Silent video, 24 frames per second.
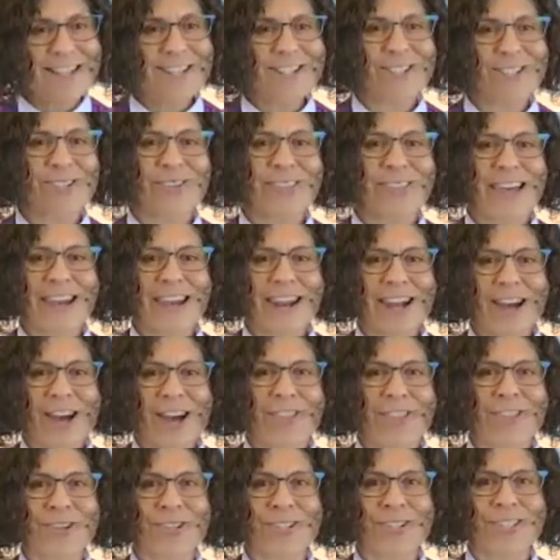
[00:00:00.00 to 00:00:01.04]
so that
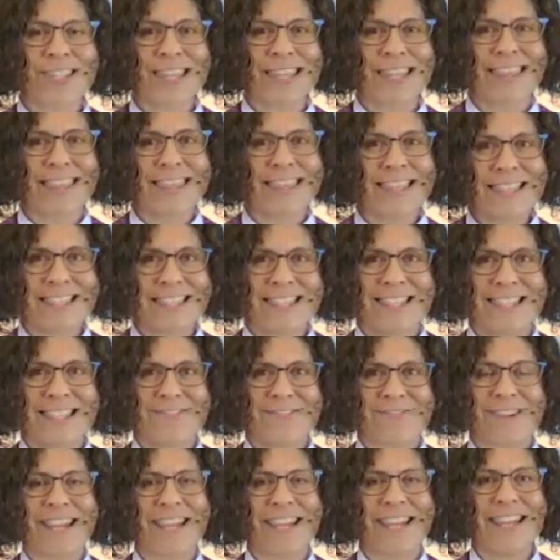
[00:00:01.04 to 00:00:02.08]
others can
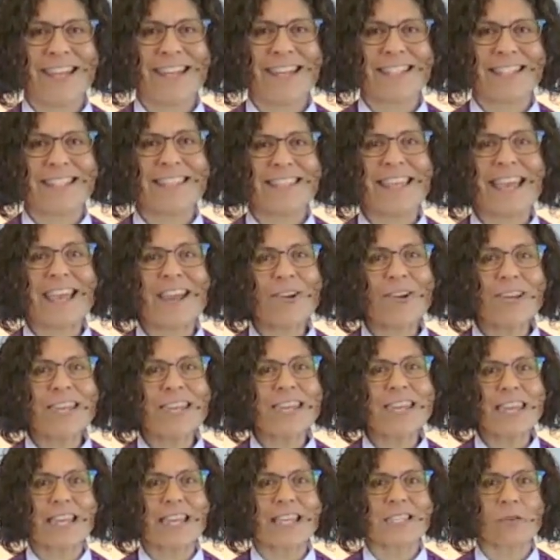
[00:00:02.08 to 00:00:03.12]
listen, right? See, there it
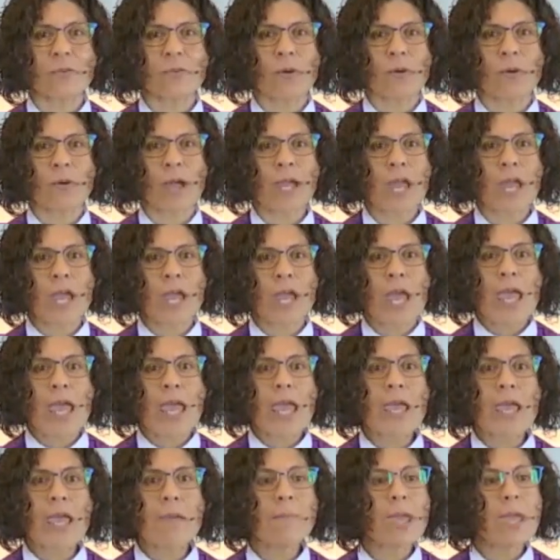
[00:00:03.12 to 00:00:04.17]
is, right?
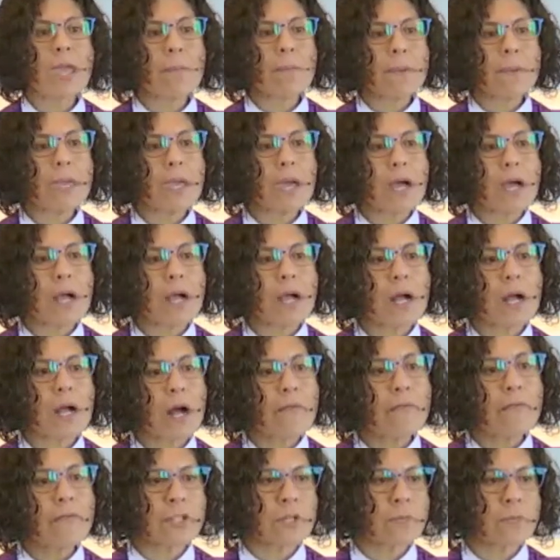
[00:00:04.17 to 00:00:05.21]
It may be
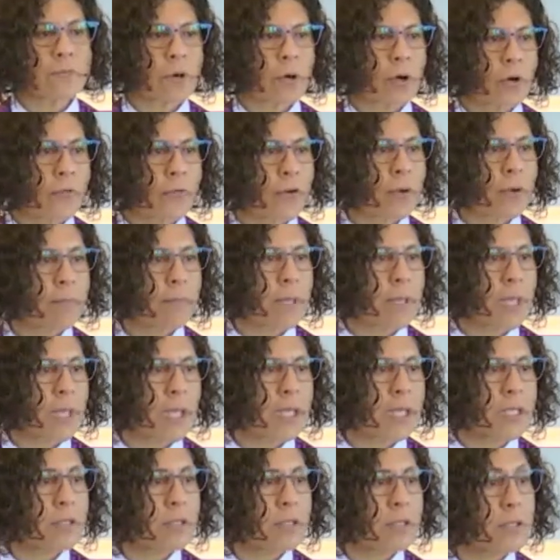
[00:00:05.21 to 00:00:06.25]
uncomfortable for
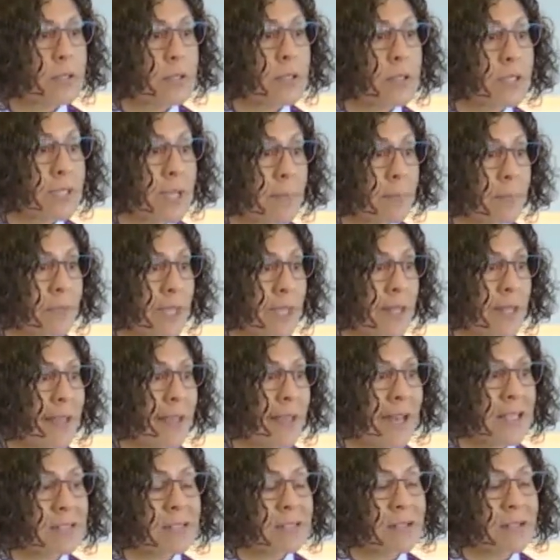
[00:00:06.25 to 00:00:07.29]
me to do something
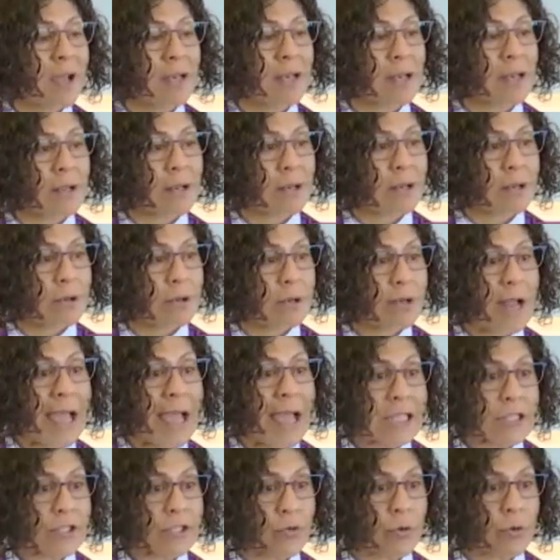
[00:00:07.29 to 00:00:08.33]
that is not
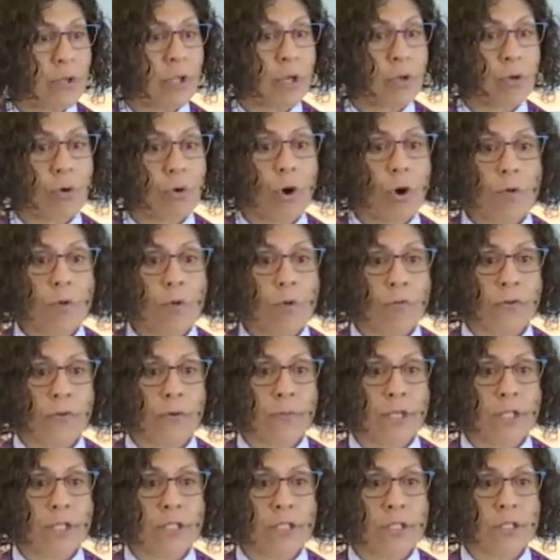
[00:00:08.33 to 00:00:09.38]
natural and normal for
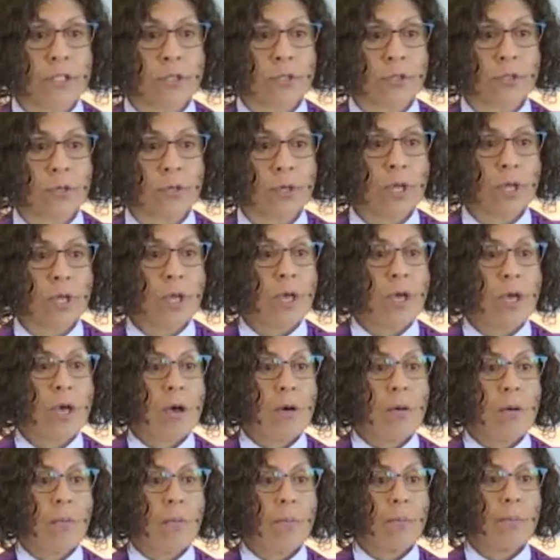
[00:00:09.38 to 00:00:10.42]
me to do,
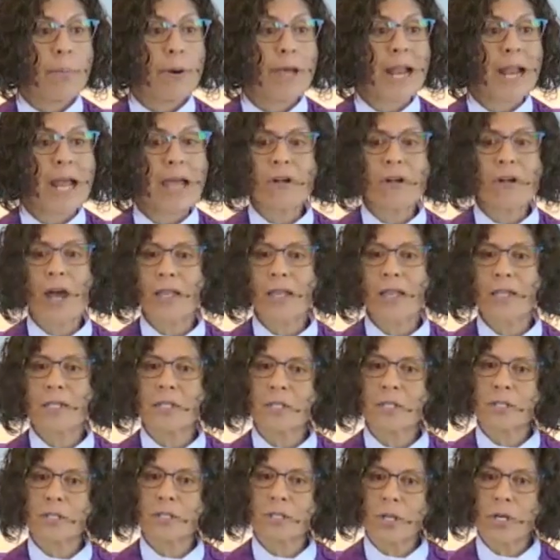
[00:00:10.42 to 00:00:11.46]
but I've got to
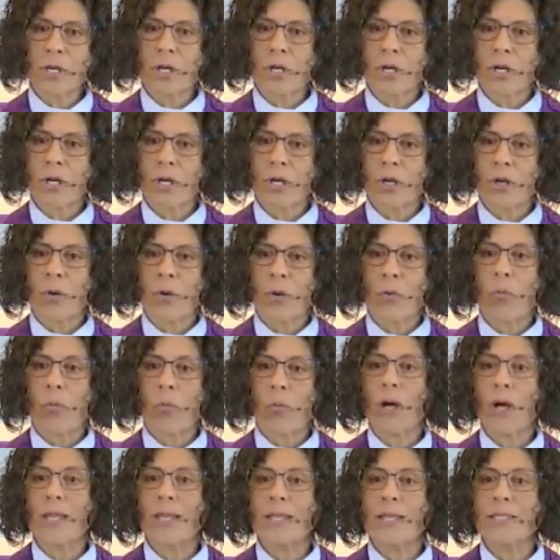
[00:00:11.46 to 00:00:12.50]
discern
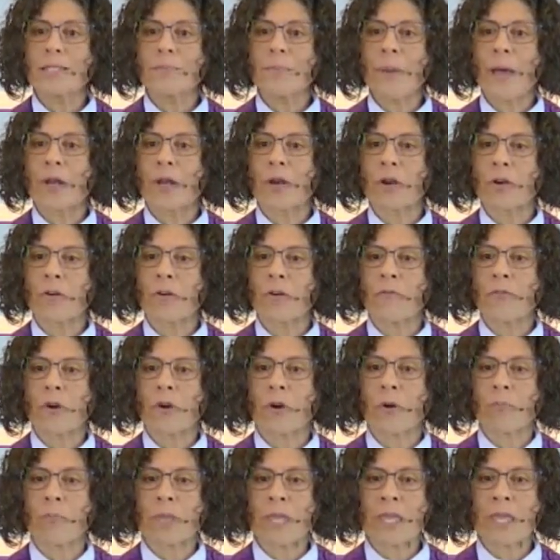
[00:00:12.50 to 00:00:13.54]
what is better
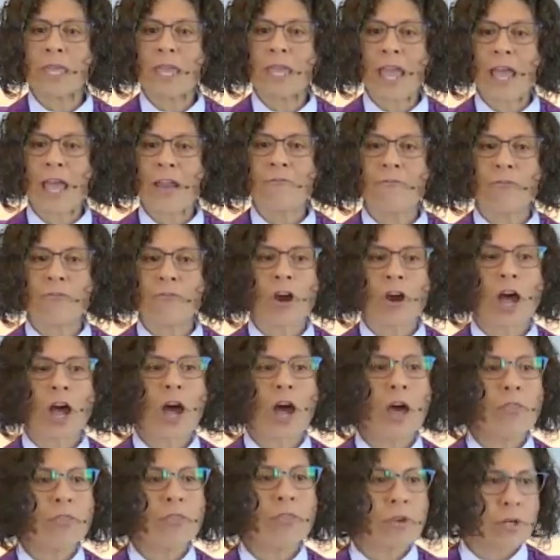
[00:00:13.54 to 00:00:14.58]
for me and for
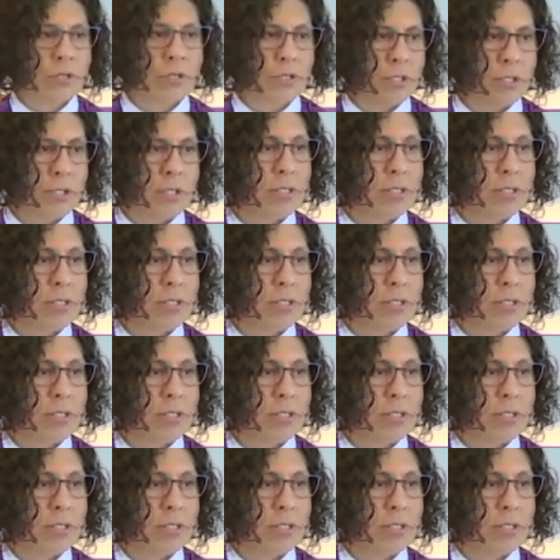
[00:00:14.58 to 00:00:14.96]
others,